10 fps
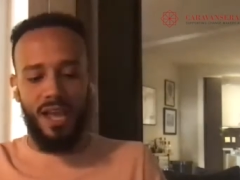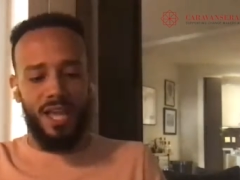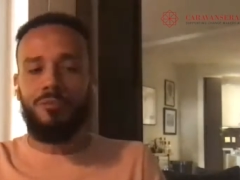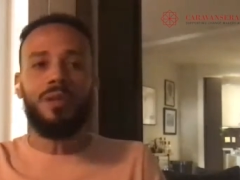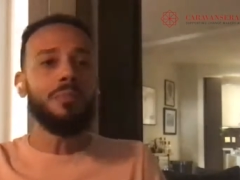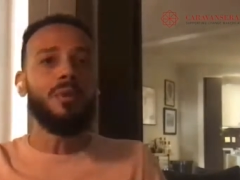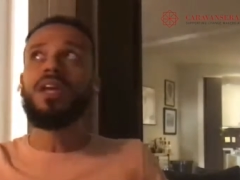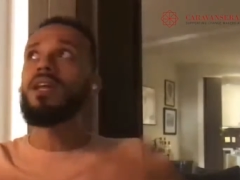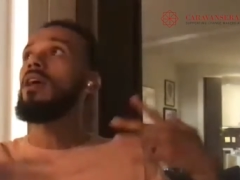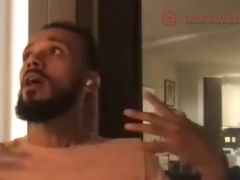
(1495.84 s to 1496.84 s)
if people
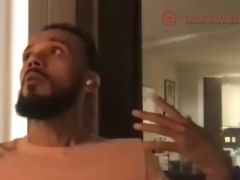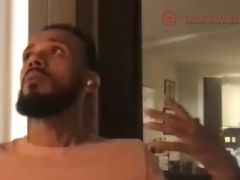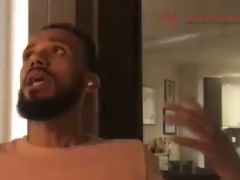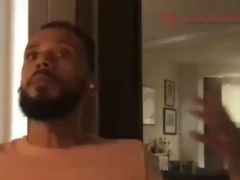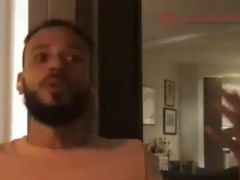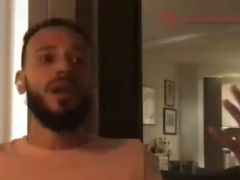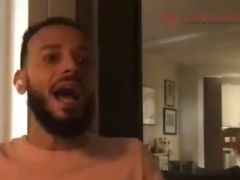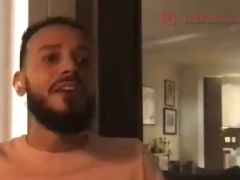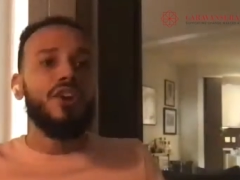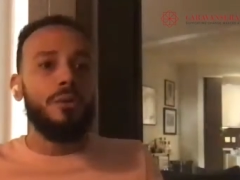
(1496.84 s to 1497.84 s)
can be able to
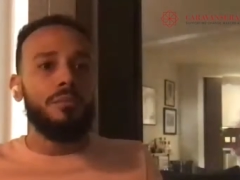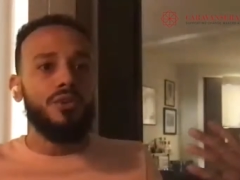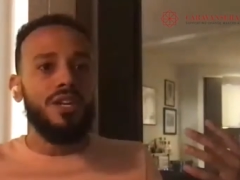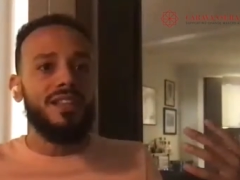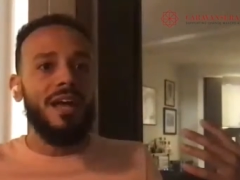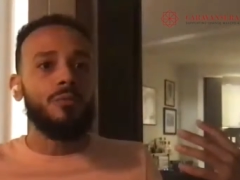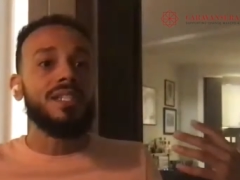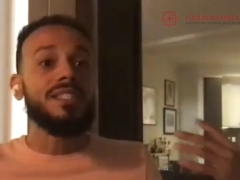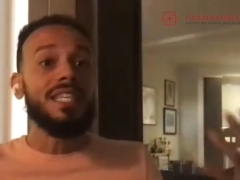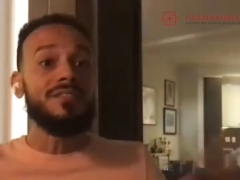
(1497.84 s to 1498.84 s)
have a community that
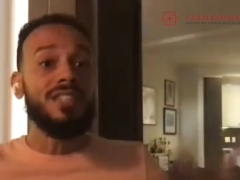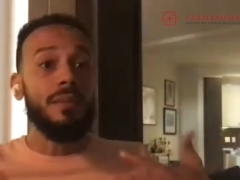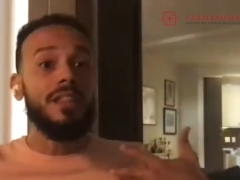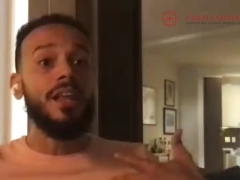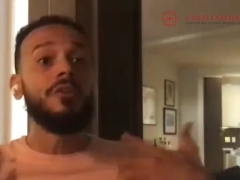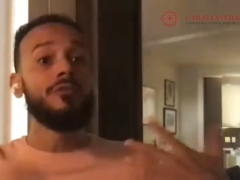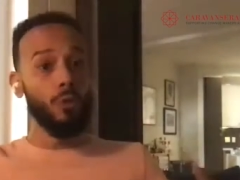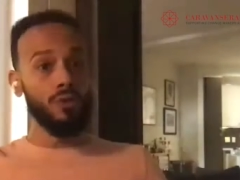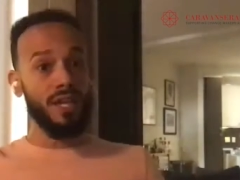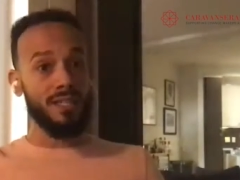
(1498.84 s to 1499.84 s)
receives them in their
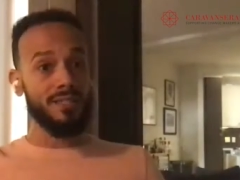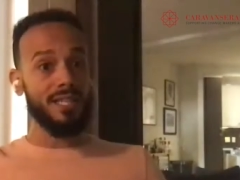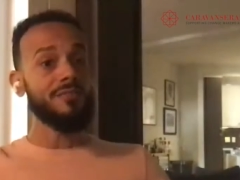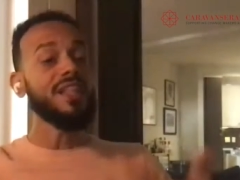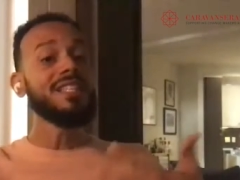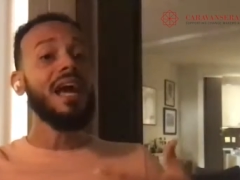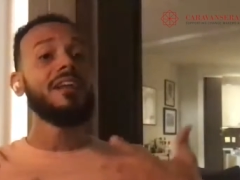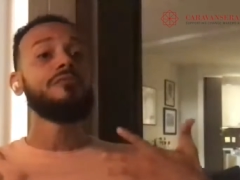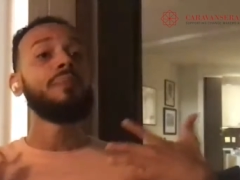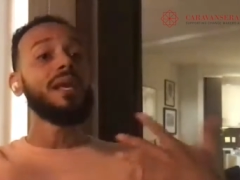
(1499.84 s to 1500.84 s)
fullness, if these
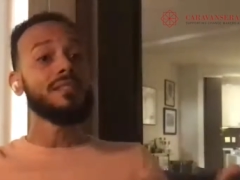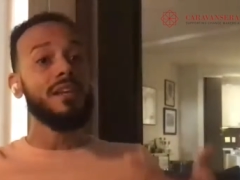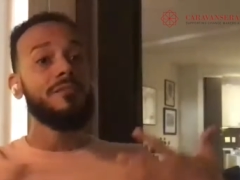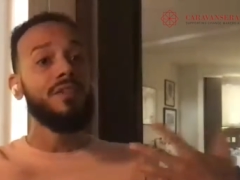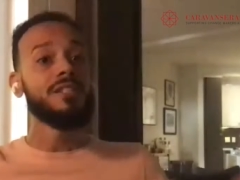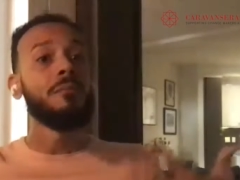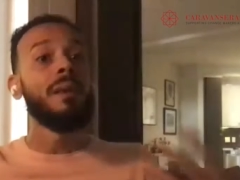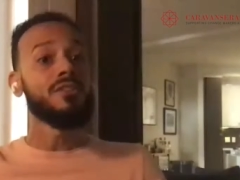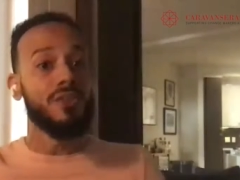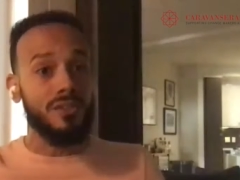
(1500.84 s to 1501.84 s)
kind of basic
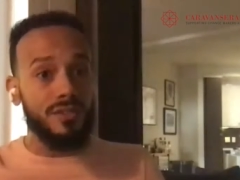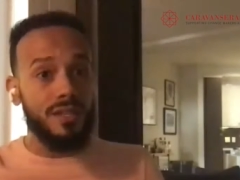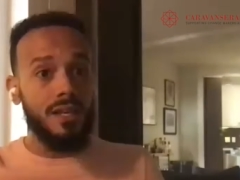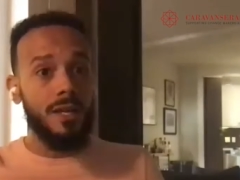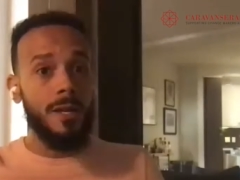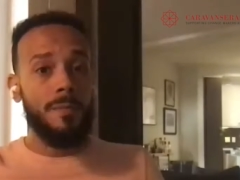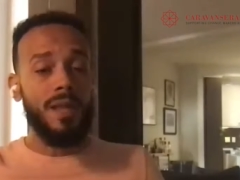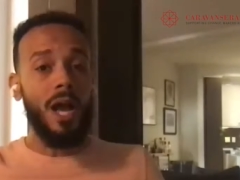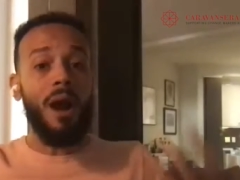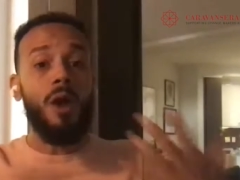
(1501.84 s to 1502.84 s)
fundamentals
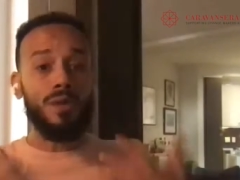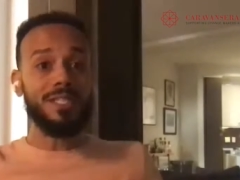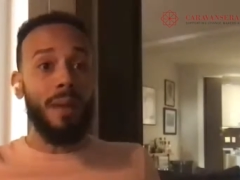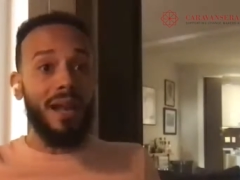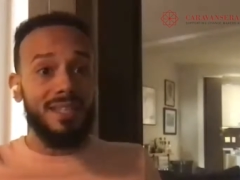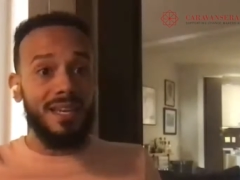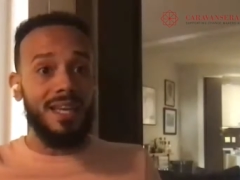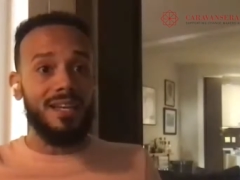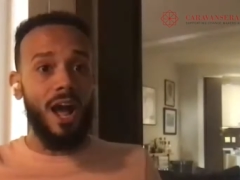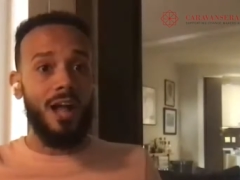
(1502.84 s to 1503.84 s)
about respecting
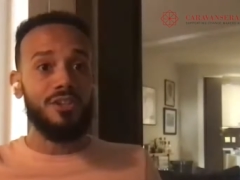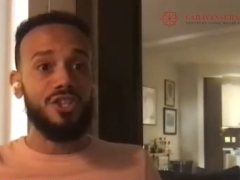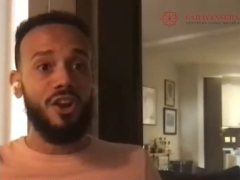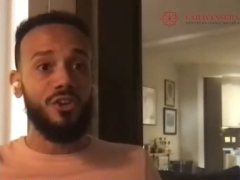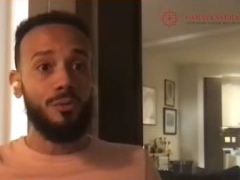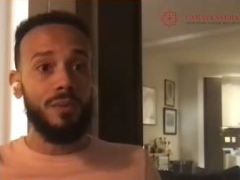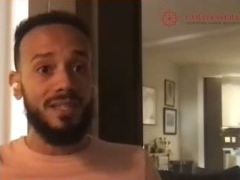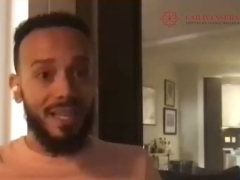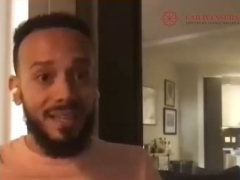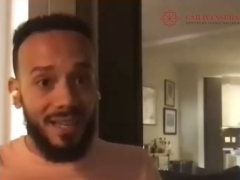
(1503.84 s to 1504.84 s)
and acknowledging our
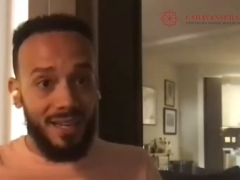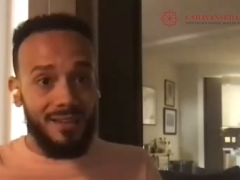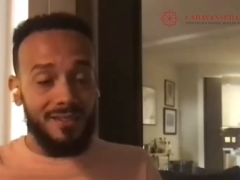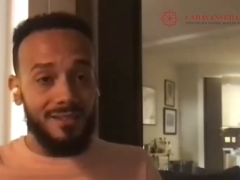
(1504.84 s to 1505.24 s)
human dignity,